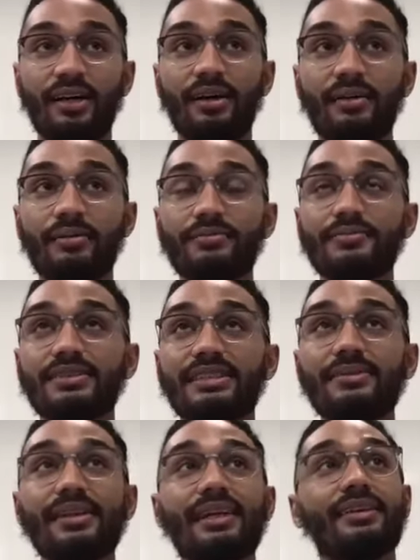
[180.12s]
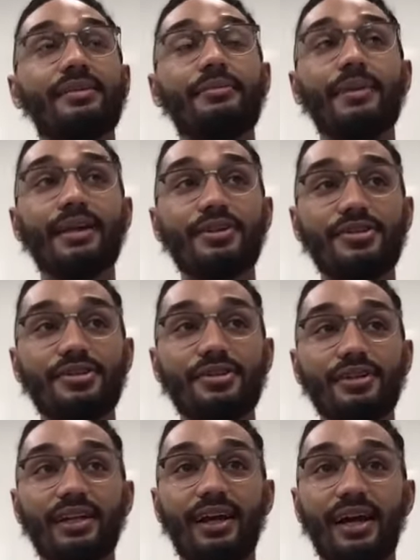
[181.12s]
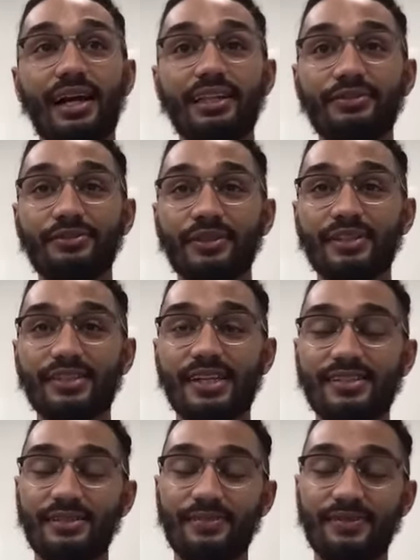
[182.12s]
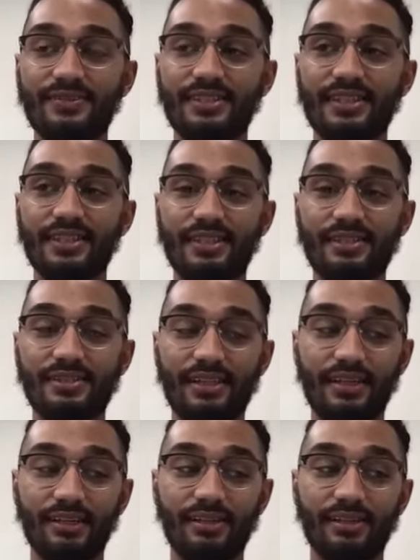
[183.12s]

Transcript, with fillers: um, some of like the major like high level insights that we've seen is like